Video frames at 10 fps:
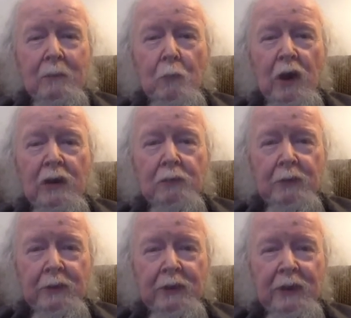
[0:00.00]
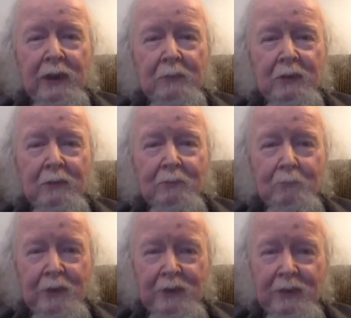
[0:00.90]
marked with the names of
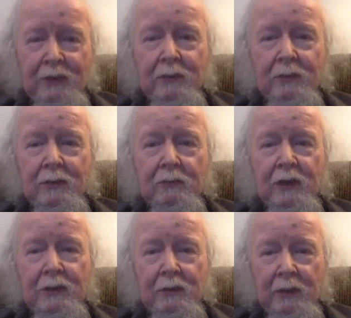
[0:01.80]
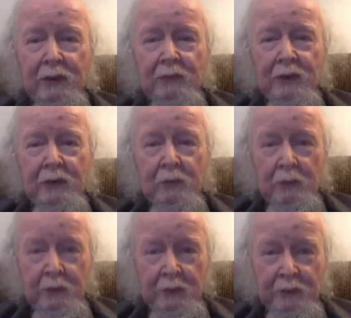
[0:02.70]
prestigious U.S. literary
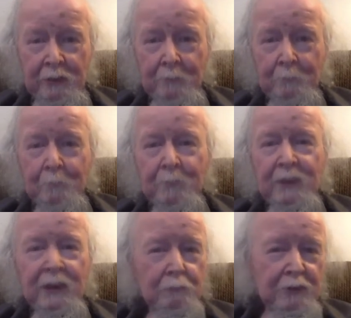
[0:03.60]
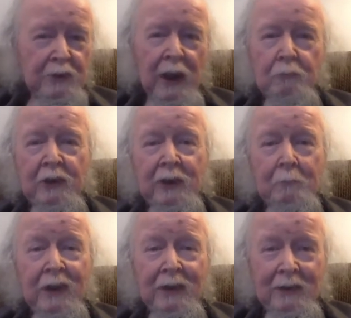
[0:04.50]
journals, it was not really
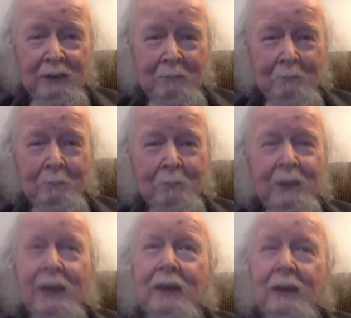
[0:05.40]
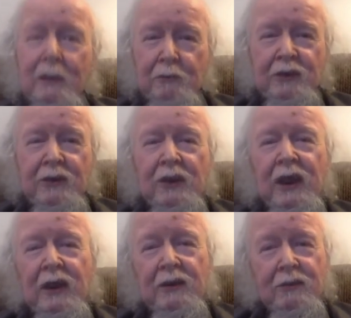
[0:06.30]
mail. It was
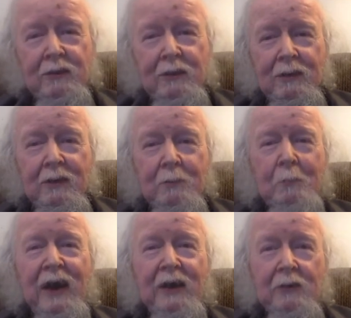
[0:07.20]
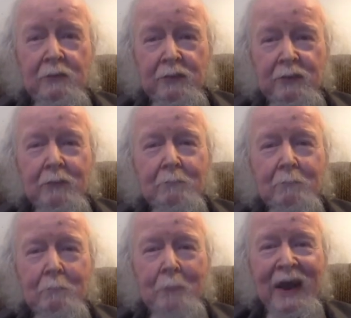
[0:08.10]
snakes, spiders,
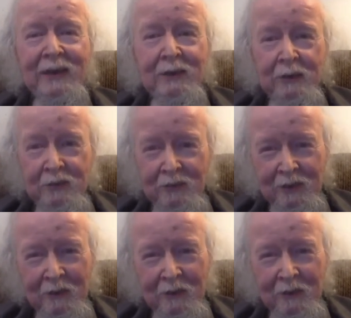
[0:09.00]
madness.